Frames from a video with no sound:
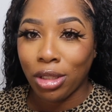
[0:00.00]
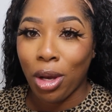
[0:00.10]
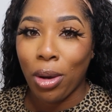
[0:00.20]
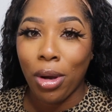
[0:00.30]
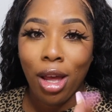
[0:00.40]

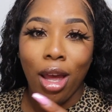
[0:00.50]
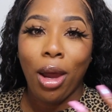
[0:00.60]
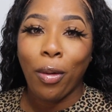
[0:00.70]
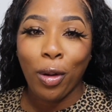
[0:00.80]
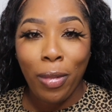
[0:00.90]
So
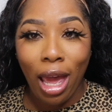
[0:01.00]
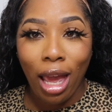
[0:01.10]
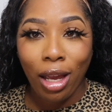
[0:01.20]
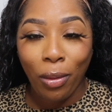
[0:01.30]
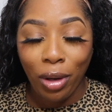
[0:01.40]
we're
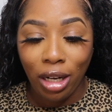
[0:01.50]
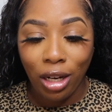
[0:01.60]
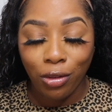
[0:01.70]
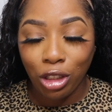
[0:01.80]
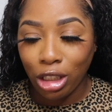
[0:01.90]
back with a
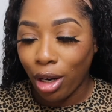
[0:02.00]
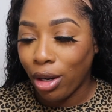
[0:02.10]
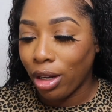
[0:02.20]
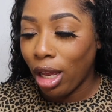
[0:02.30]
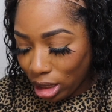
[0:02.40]
different
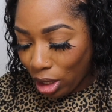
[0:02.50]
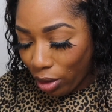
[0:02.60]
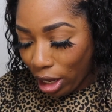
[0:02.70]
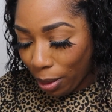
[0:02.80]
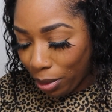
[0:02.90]
shirt. Just go
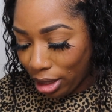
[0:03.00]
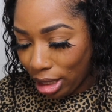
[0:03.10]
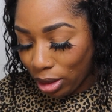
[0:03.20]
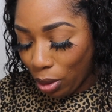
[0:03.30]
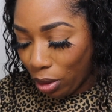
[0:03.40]
ahead and put
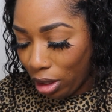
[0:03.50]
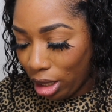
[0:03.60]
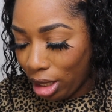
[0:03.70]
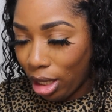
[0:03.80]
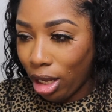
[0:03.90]
this on
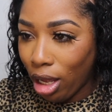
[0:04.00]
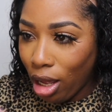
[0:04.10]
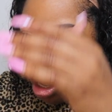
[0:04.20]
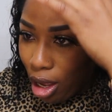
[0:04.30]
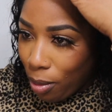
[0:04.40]

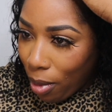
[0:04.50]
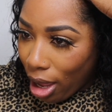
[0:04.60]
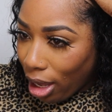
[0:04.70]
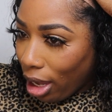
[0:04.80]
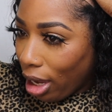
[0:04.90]
my
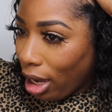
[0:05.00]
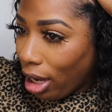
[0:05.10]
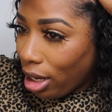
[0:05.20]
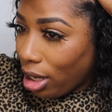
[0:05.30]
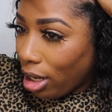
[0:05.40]

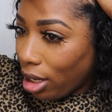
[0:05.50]
head.